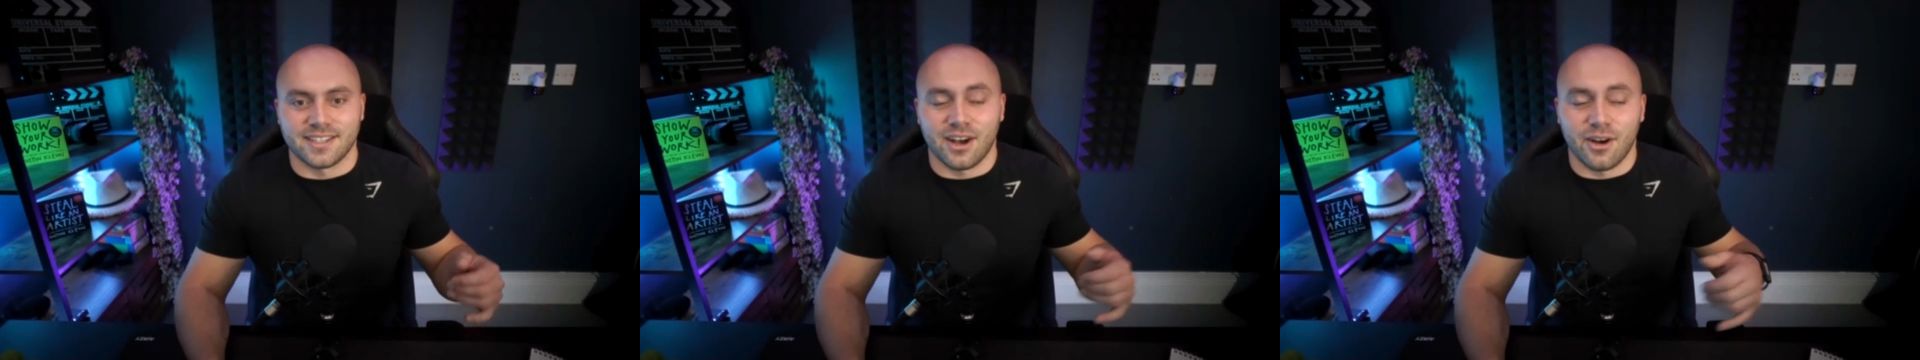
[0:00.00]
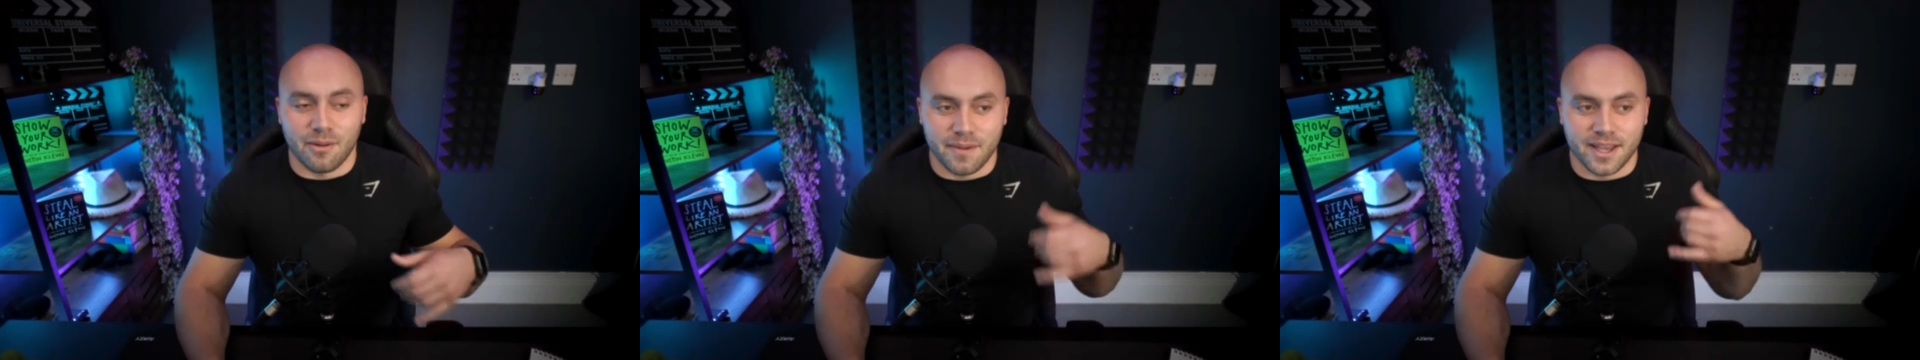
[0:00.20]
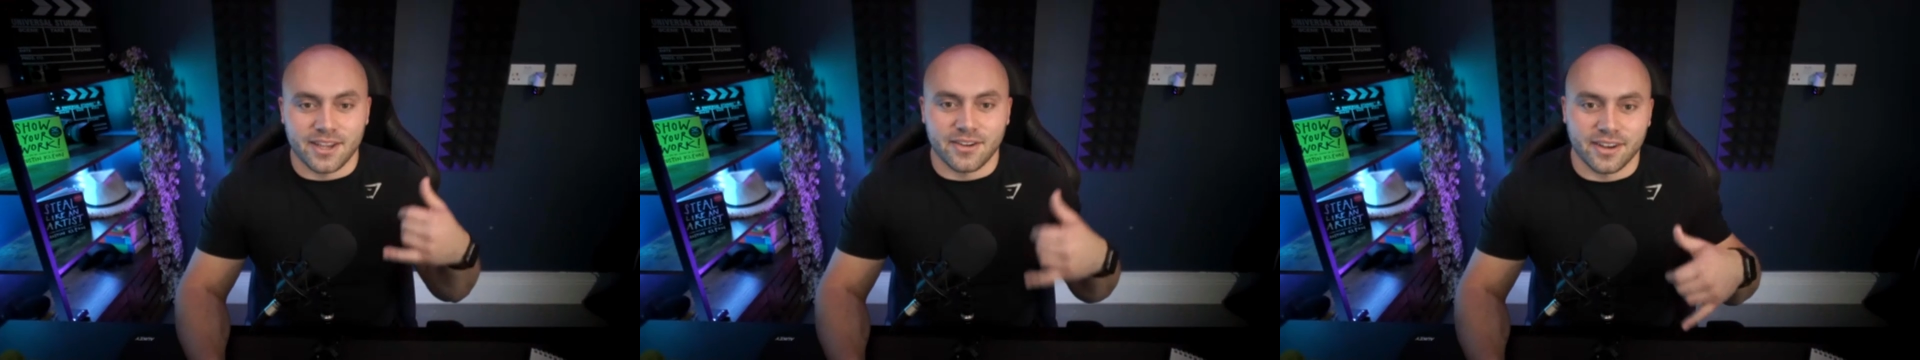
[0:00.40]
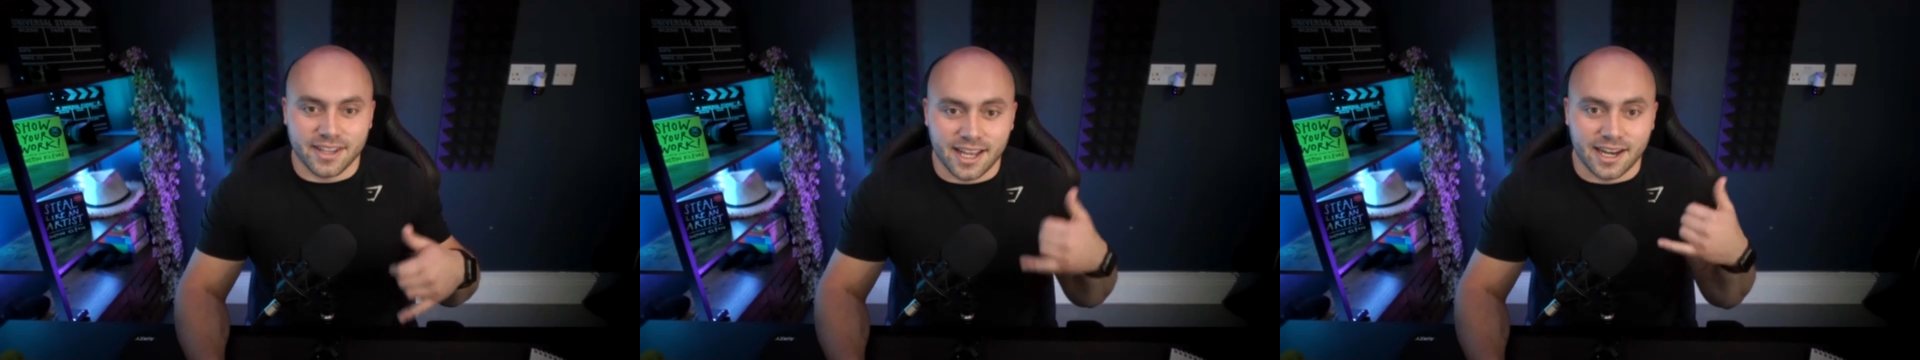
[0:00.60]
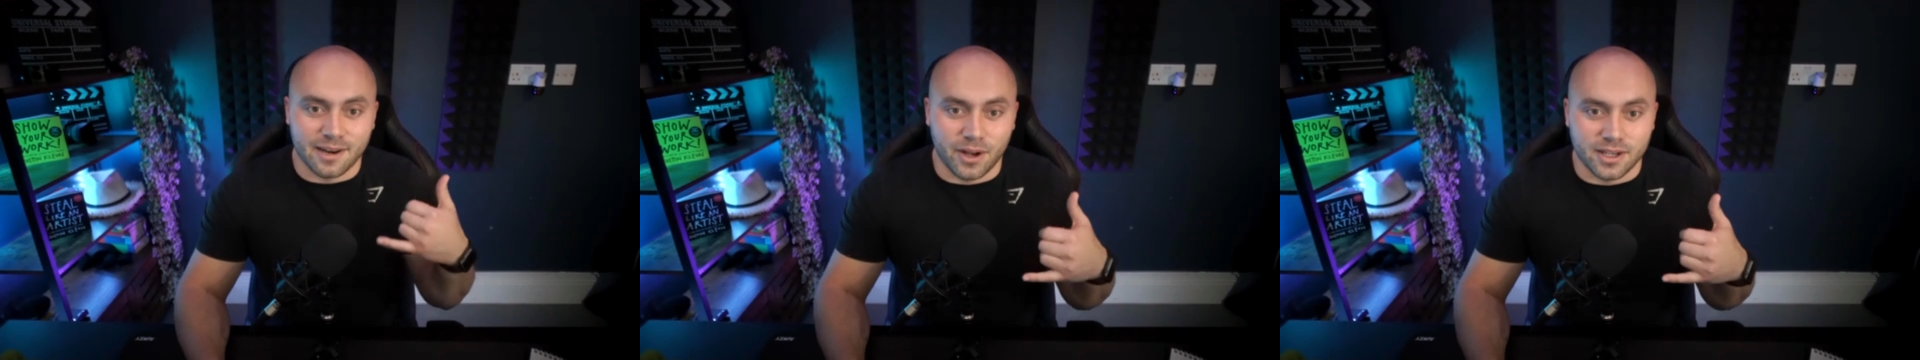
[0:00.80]
So, oh, I met you at
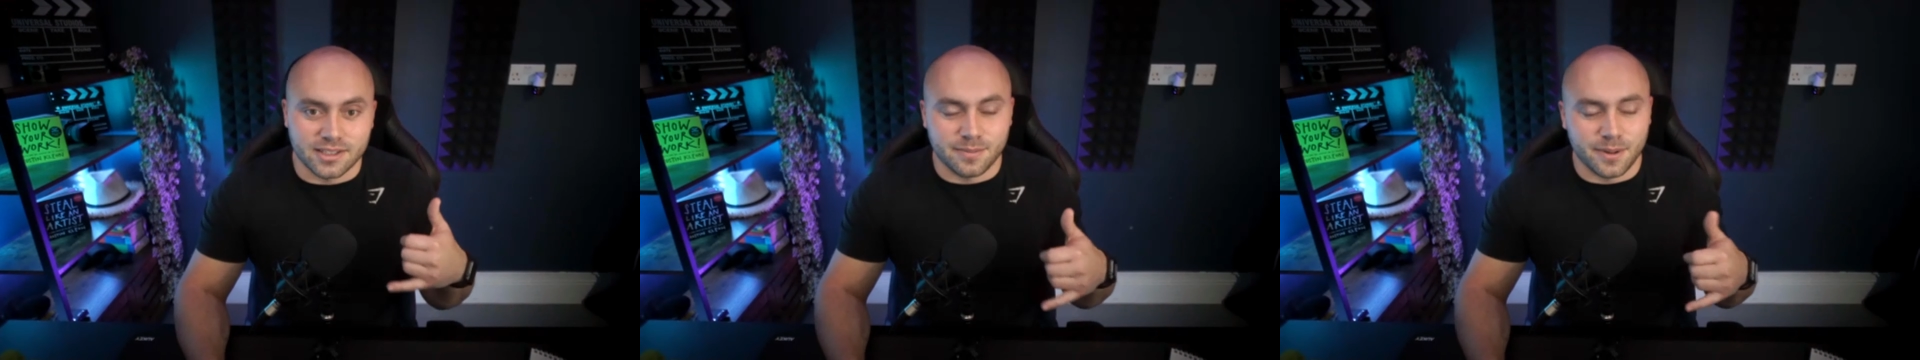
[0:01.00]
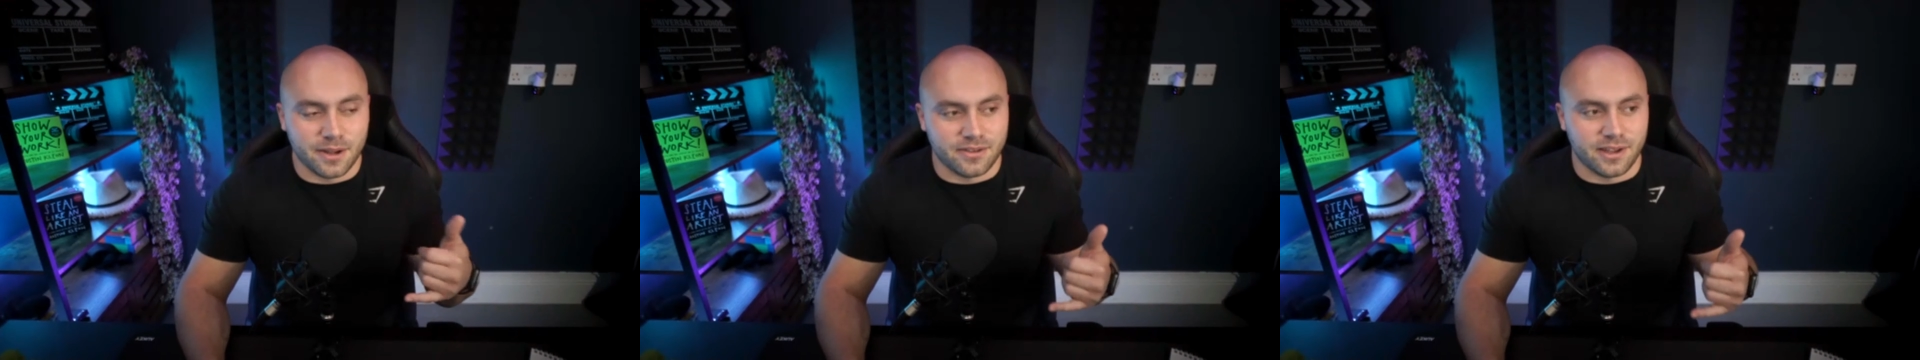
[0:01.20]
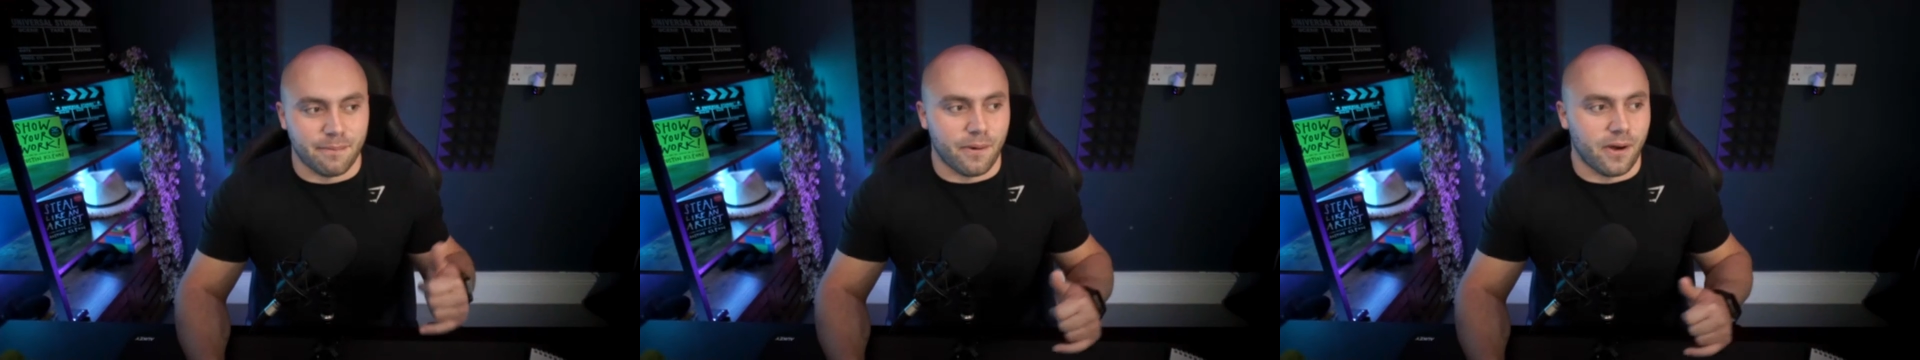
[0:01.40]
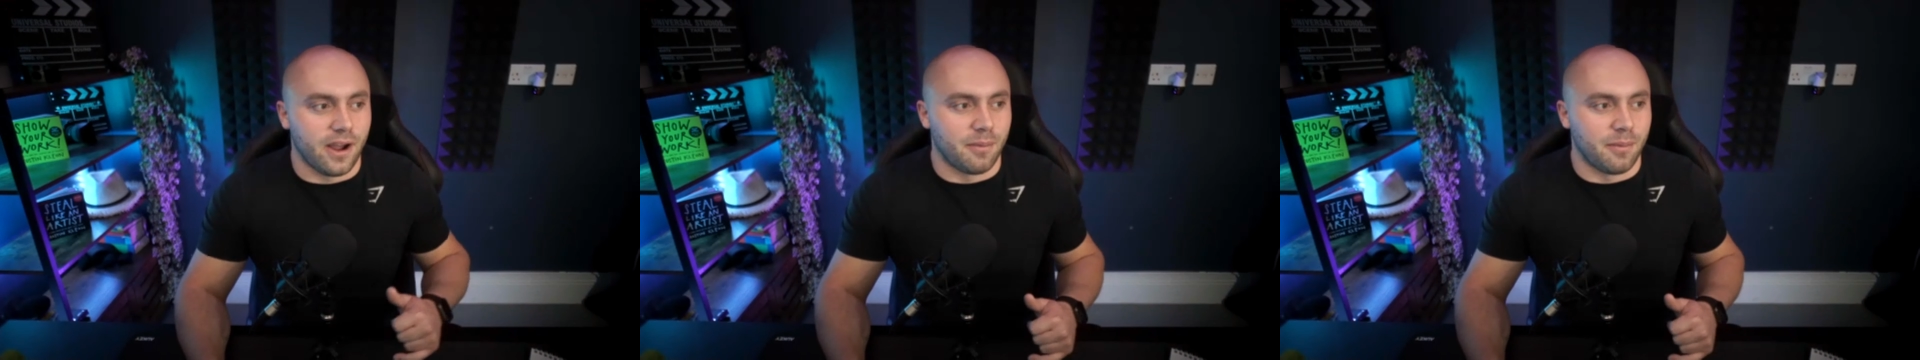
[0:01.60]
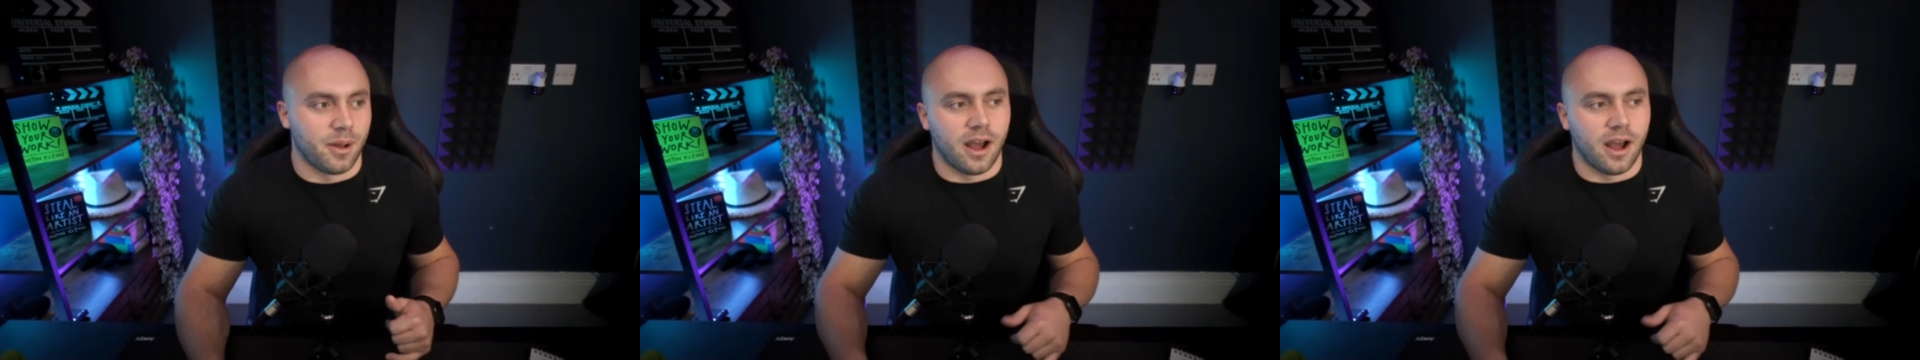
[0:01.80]
Yanamizes' birthday
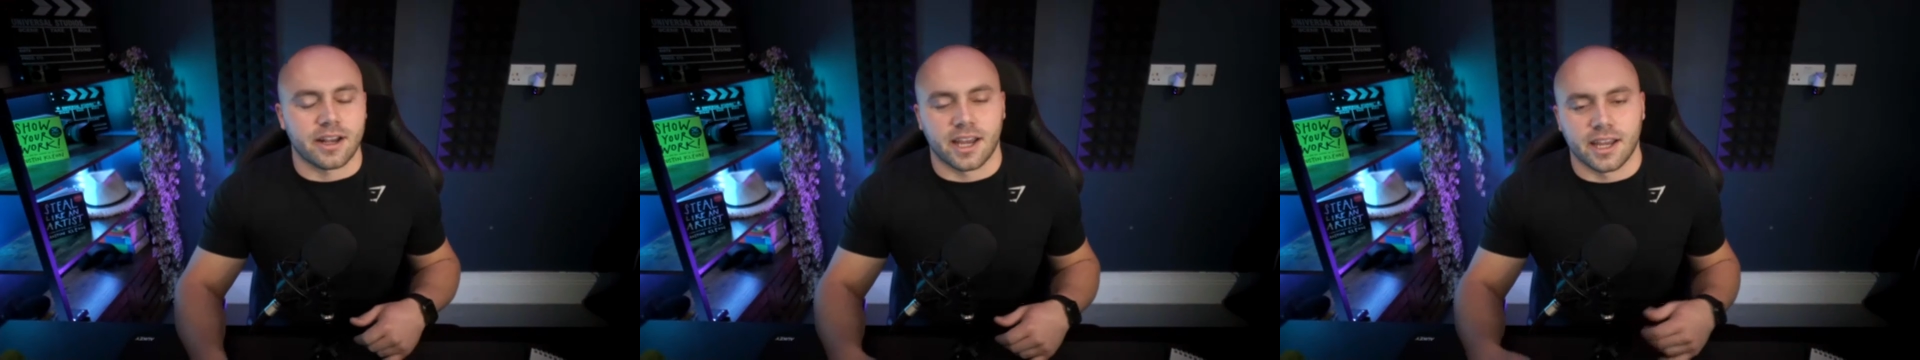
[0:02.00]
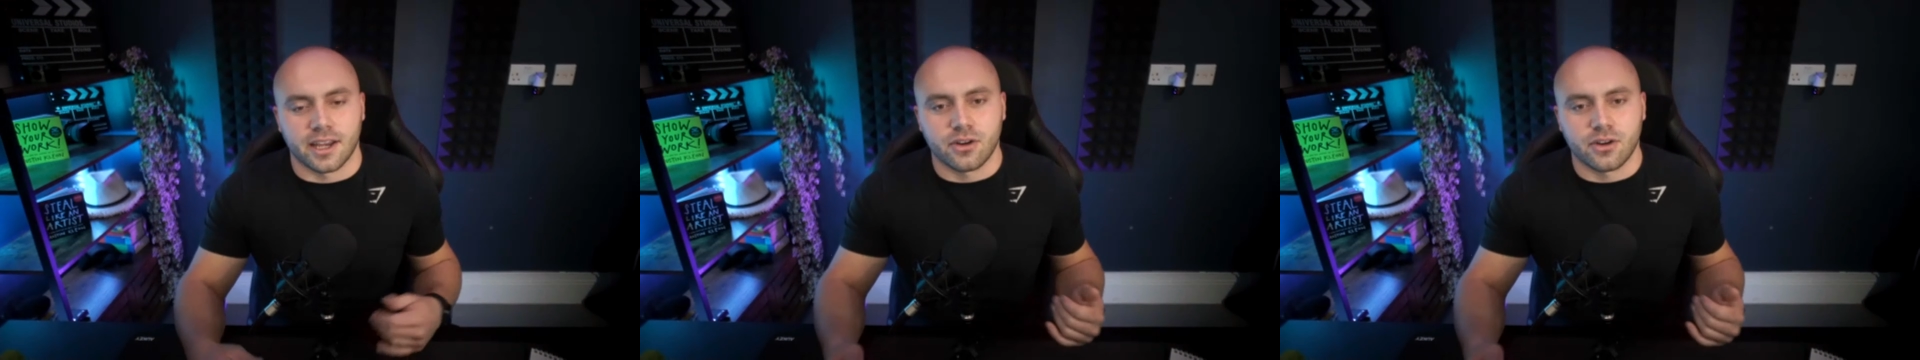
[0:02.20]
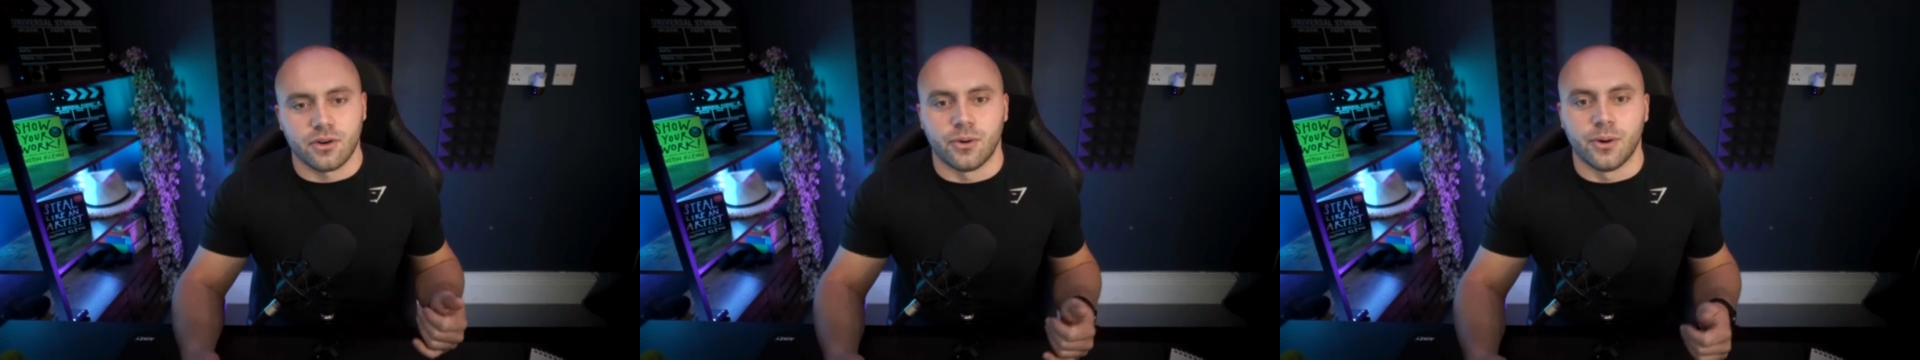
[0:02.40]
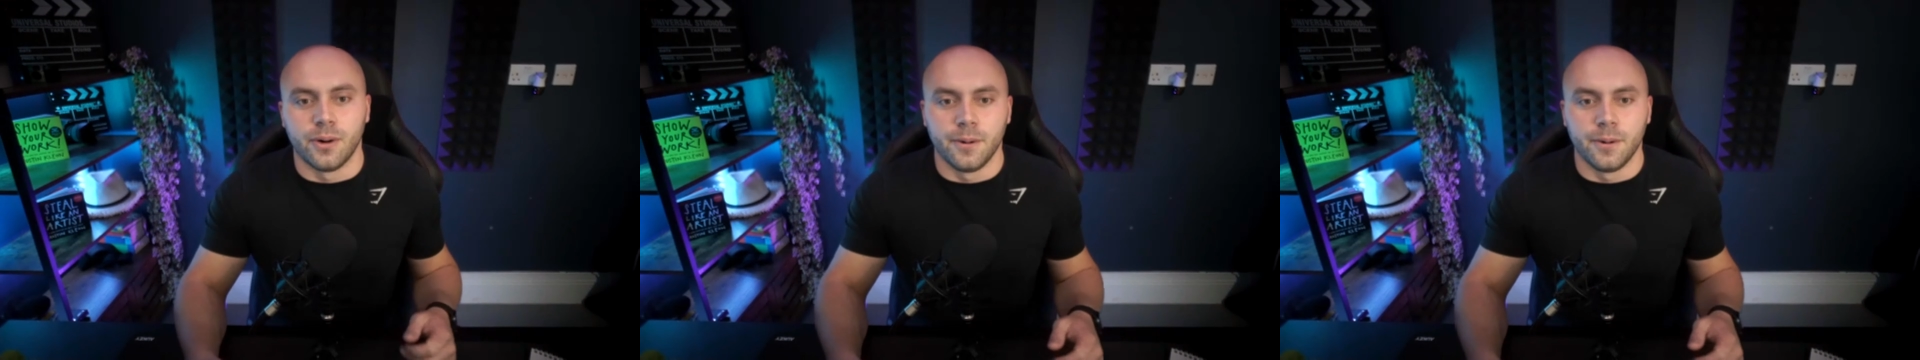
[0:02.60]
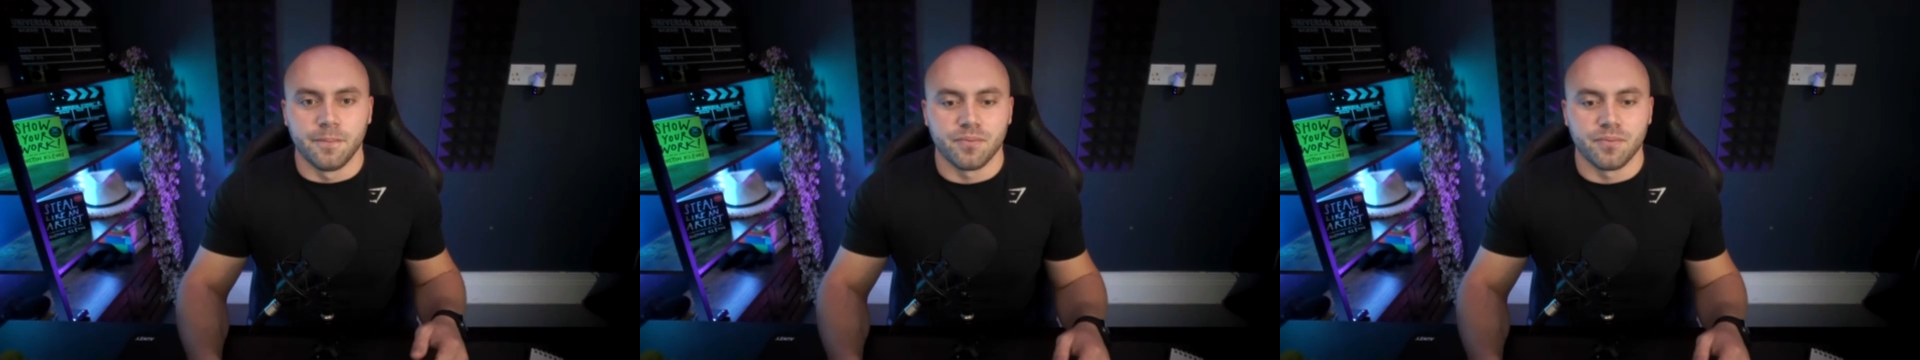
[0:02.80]
party. I'm like, okay, cool.